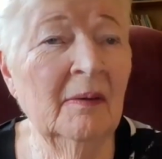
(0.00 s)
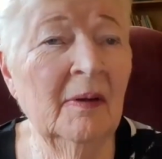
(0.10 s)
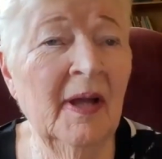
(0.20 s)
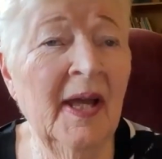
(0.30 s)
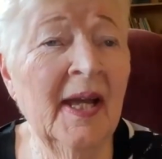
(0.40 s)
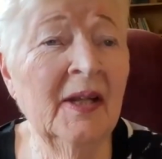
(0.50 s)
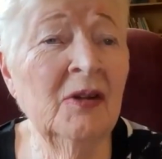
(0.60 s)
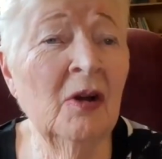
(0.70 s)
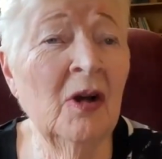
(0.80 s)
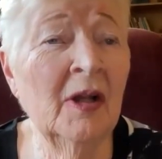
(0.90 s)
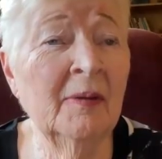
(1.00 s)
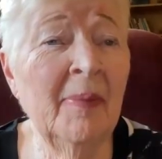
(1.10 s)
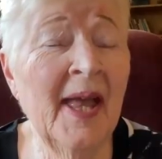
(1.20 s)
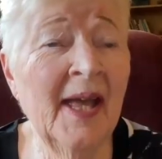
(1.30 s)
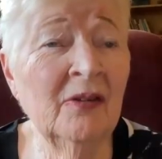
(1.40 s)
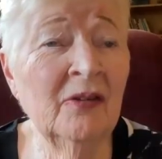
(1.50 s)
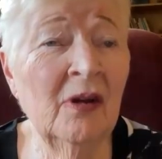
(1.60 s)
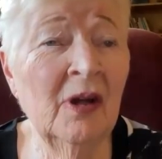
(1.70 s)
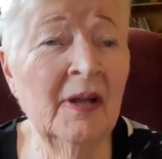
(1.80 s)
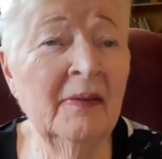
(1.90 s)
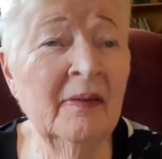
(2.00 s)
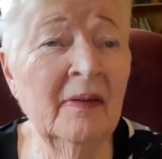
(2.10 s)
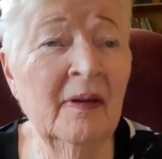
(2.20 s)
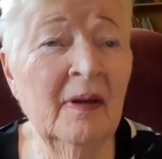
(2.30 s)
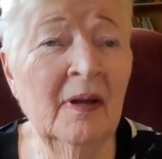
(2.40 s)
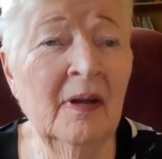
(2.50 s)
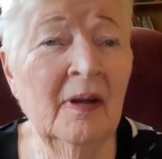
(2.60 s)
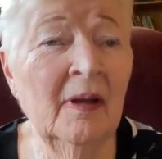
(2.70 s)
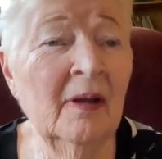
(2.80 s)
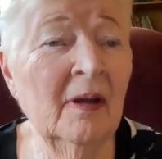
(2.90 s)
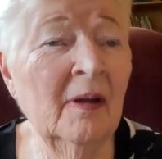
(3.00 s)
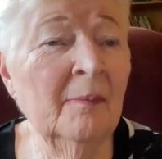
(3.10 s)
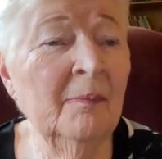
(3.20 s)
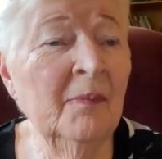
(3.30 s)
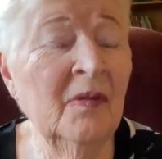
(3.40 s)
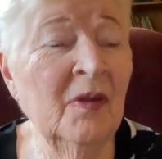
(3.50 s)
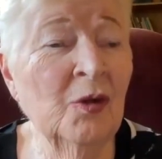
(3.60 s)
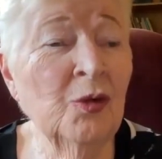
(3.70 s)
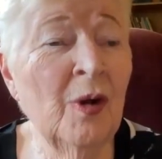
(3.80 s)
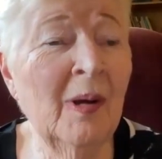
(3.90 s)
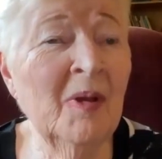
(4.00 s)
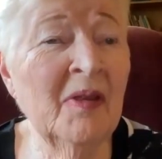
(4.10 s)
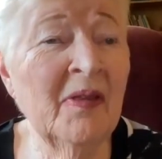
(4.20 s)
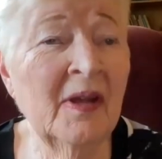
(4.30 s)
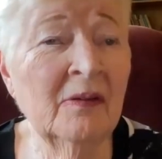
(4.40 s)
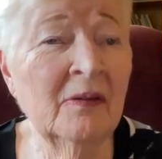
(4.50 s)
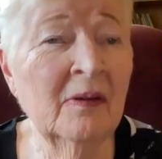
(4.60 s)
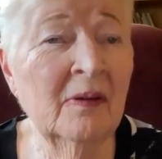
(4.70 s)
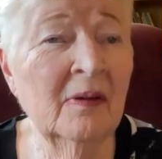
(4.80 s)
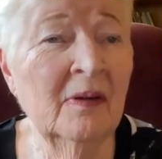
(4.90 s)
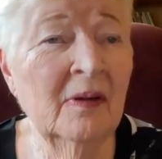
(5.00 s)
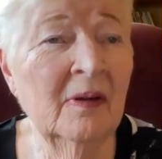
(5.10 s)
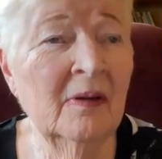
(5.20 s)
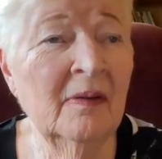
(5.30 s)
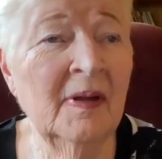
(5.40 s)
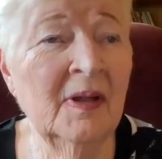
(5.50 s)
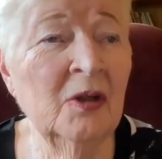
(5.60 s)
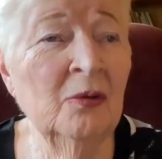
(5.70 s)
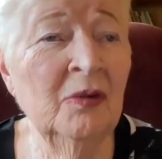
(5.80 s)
hand on, pass on the trauma that you've